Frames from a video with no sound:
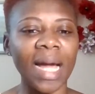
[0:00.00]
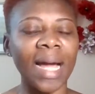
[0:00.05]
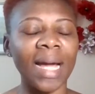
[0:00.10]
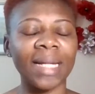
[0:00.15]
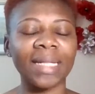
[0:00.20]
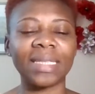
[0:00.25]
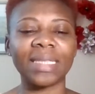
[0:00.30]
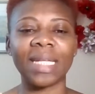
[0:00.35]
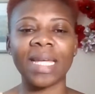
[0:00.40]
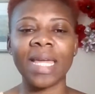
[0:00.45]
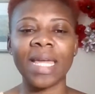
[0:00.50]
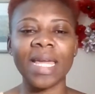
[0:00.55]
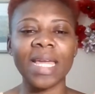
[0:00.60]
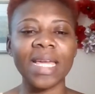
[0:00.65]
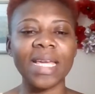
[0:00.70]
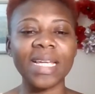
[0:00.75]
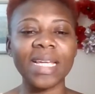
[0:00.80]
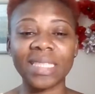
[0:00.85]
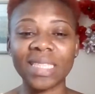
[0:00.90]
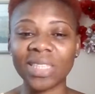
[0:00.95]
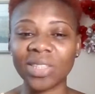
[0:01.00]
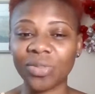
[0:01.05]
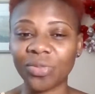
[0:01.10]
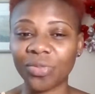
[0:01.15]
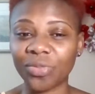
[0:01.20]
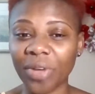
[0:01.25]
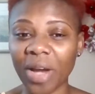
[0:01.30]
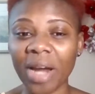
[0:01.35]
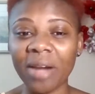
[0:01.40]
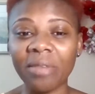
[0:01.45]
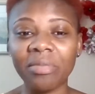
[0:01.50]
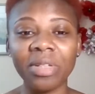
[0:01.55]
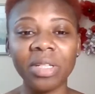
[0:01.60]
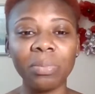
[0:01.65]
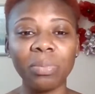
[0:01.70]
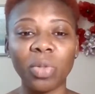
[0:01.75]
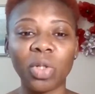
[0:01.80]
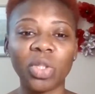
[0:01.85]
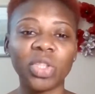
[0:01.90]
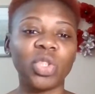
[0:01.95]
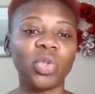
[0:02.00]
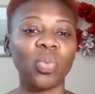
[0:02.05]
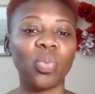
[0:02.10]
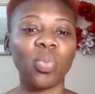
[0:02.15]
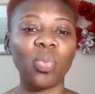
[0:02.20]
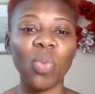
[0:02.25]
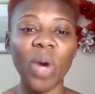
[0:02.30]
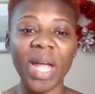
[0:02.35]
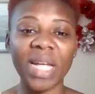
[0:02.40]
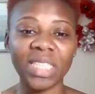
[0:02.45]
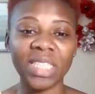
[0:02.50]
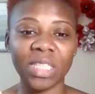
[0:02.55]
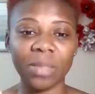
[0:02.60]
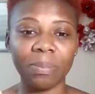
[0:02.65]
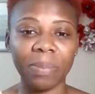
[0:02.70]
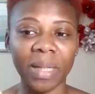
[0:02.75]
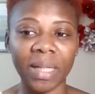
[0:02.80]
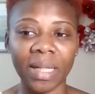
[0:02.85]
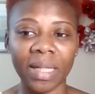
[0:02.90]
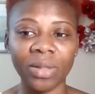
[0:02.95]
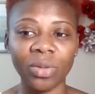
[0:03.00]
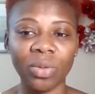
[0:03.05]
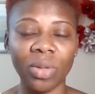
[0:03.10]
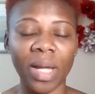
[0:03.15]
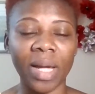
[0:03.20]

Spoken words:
and it is very much way cheaper than you.